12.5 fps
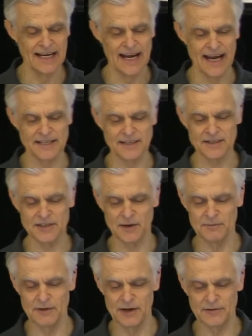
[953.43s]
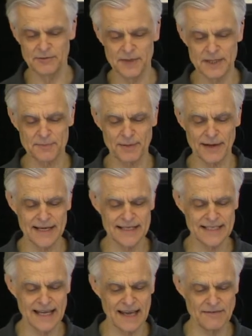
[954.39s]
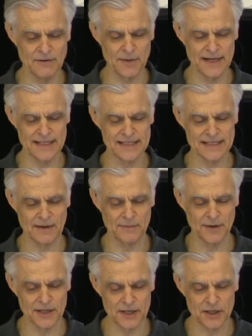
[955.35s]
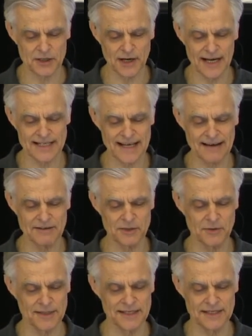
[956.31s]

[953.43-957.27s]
It does not move from its place. Even when someone cries out to it,